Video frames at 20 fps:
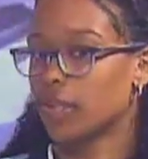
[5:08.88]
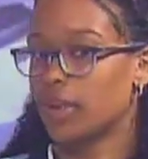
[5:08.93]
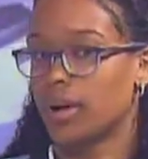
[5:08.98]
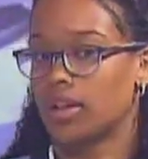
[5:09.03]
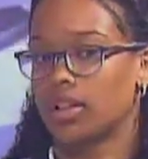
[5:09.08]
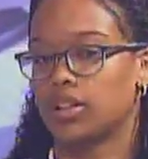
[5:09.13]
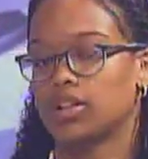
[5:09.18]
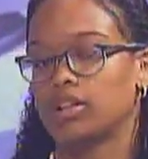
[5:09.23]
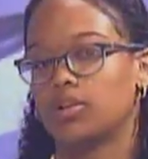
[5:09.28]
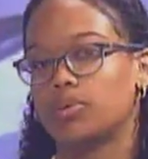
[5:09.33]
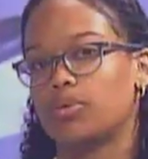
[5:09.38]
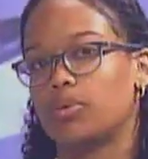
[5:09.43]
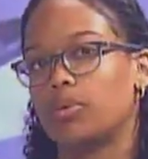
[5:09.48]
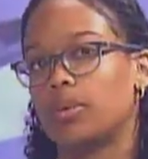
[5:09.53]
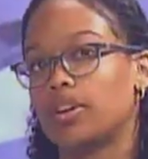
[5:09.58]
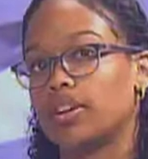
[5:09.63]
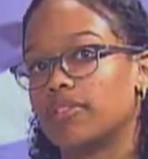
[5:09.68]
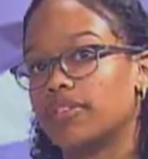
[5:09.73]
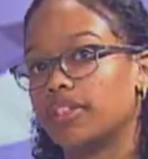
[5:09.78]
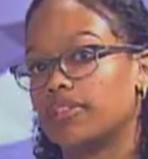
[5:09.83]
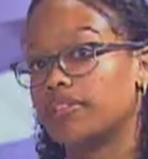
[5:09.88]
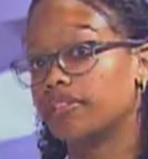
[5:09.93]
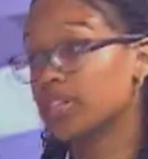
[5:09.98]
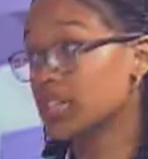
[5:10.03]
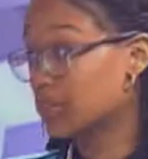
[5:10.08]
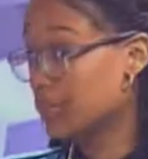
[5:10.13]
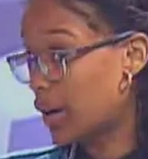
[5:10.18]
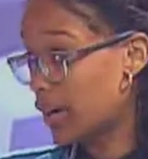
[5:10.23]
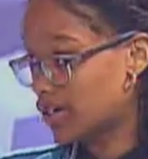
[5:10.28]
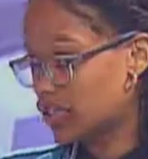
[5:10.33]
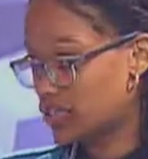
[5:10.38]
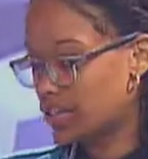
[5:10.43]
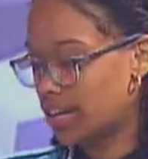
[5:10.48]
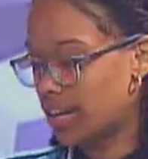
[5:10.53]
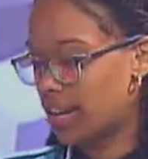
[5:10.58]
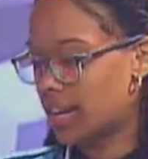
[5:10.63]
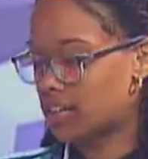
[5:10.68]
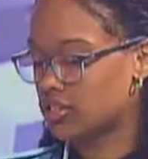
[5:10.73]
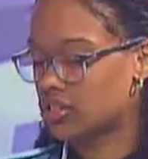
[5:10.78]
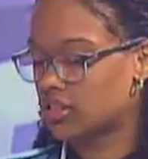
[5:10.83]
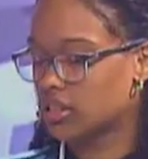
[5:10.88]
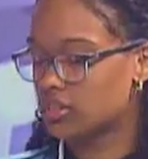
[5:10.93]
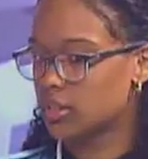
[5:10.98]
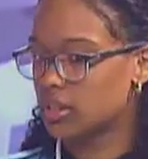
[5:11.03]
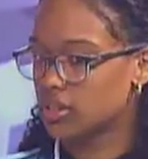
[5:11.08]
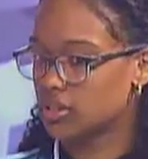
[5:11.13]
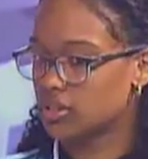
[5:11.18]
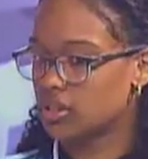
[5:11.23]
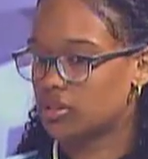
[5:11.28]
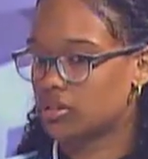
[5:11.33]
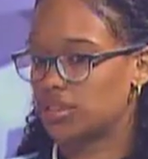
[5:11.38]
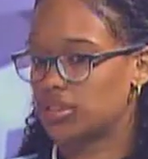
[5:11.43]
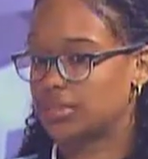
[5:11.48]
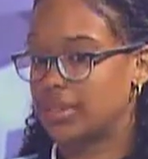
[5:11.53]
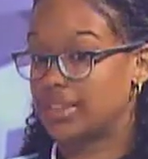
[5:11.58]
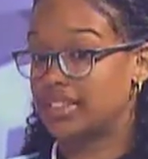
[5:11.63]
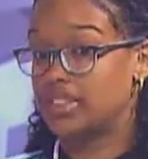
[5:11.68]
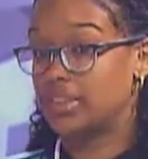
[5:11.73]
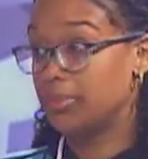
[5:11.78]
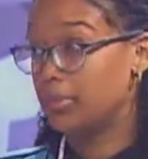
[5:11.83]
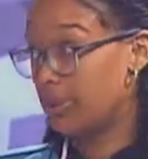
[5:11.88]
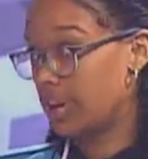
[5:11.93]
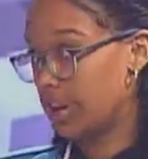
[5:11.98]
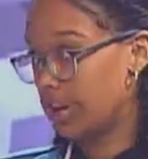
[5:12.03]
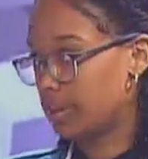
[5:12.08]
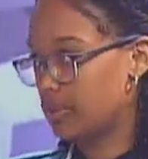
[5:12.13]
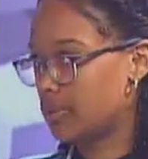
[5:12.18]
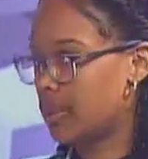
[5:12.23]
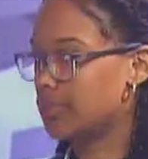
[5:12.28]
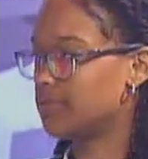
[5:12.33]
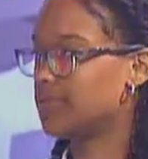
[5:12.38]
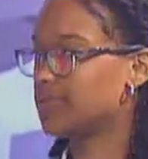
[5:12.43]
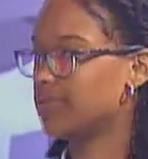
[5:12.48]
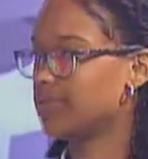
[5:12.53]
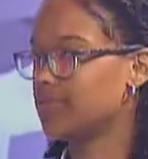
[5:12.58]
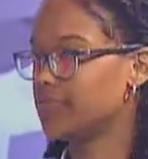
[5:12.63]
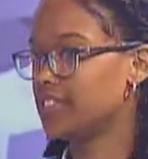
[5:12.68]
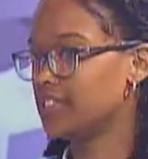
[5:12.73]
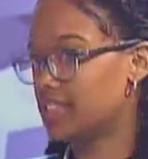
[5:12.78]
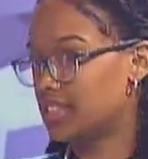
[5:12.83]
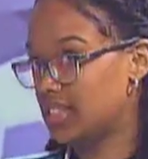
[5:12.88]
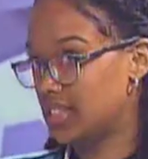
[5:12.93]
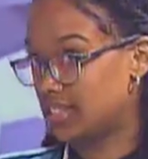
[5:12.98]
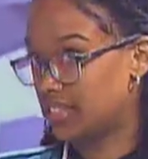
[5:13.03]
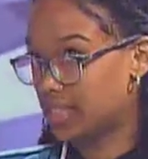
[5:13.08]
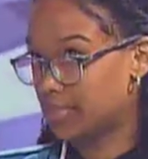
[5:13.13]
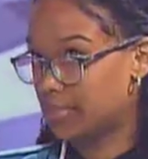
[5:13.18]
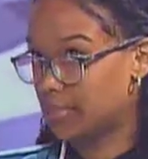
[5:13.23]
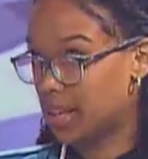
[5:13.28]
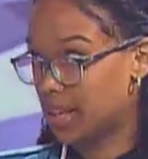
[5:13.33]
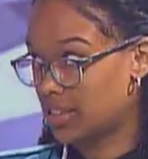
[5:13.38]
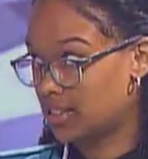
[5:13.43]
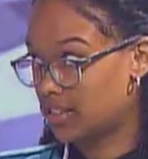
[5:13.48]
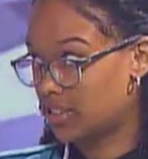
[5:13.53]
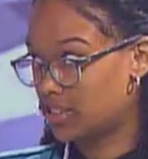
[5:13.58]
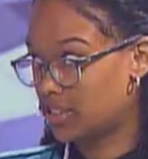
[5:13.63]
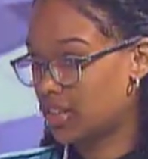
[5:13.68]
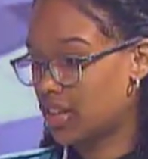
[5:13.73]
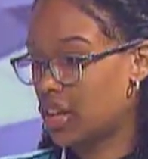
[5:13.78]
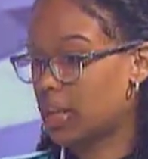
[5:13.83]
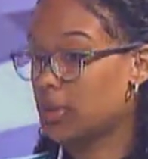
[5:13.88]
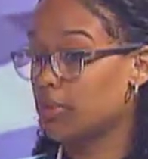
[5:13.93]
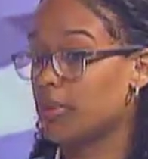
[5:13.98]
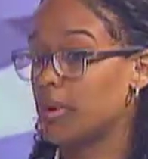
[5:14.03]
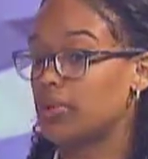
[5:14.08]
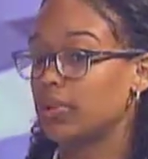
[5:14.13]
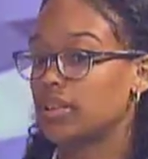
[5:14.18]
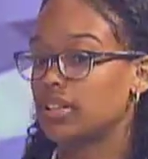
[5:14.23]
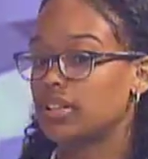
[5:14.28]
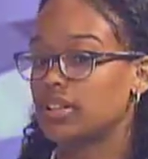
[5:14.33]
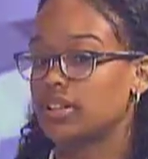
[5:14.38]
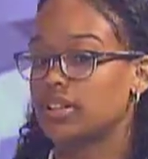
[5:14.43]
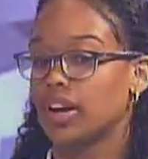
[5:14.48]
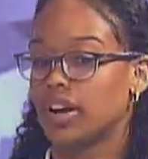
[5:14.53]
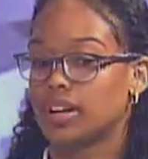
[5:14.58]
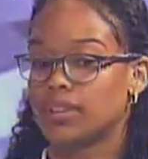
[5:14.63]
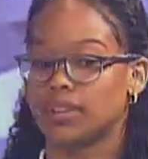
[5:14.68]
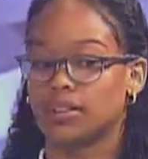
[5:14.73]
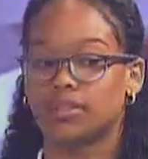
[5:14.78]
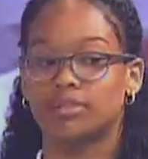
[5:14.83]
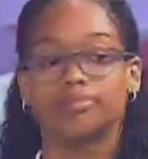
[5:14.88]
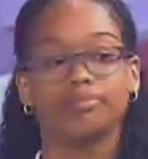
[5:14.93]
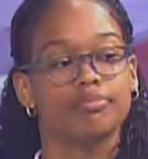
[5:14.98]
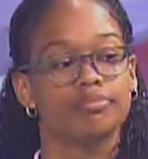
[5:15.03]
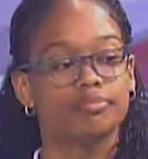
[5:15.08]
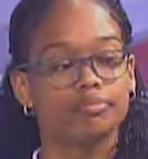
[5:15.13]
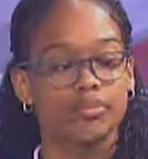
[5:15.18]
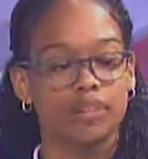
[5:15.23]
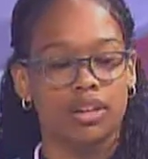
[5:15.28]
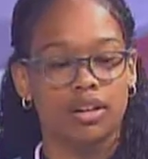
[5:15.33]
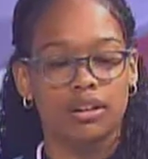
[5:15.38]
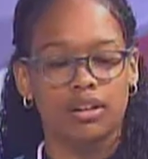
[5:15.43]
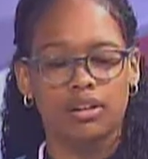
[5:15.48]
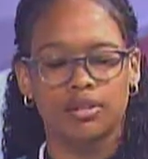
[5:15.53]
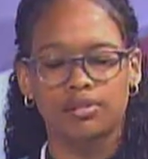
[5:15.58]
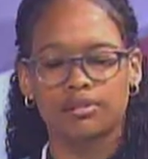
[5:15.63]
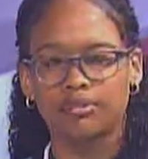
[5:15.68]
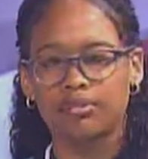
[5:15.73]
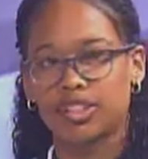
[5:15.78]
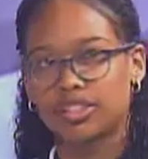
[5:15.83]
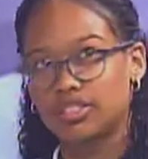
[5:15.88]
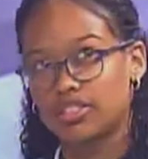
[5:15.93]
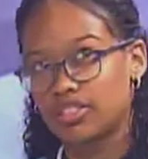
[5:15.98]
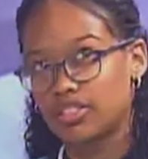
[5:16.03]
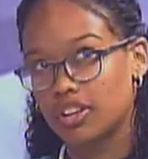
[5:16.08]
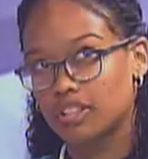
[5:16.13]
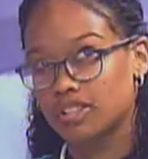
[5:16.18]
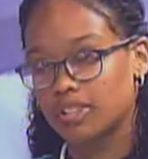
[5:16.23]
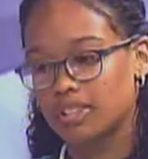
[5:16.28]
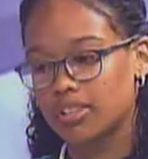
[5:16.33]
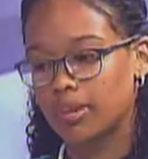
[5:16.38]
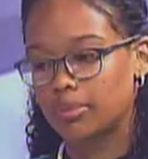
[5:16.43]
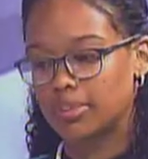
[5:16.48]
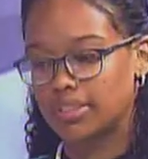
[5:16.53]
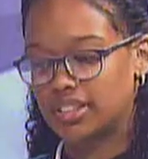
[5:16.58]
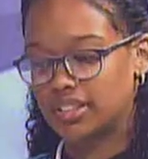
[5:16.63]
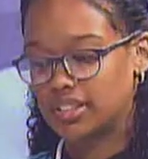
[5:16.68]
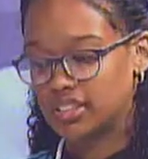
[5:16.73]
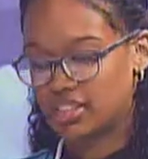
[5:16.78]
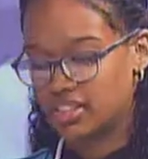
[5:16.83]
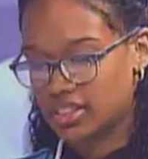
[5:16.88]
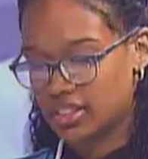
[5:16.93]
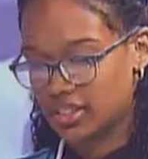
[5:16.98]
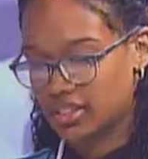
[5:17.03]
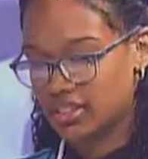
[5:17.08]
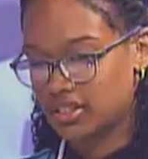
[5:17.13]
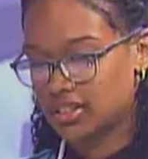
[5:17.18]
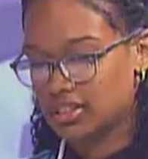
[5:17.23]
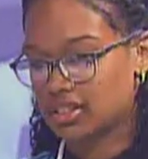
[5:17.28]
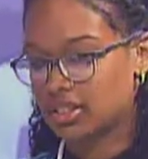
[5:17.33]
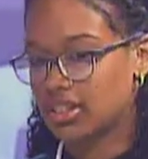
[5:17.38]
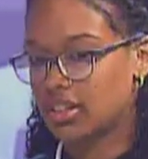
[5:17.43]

Well, one of the first badges that I actually worked on was my CPR, well, first aid kit badge, where we had a instructor coming to teach us